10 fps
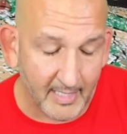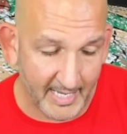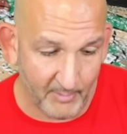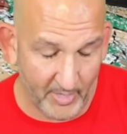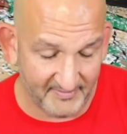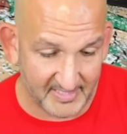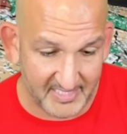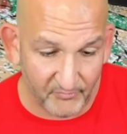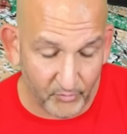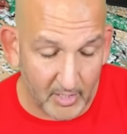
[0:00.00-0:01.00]
and we have to see
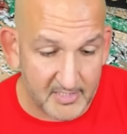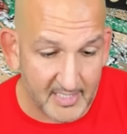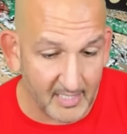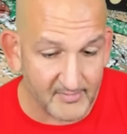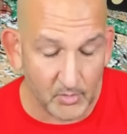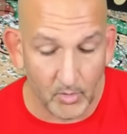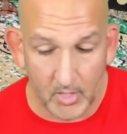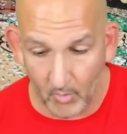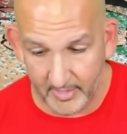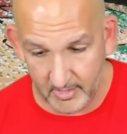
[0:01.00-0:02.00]
it for ourselves and we're
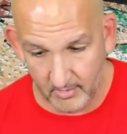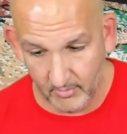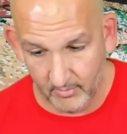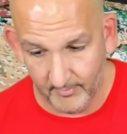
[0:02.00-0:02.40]
going to.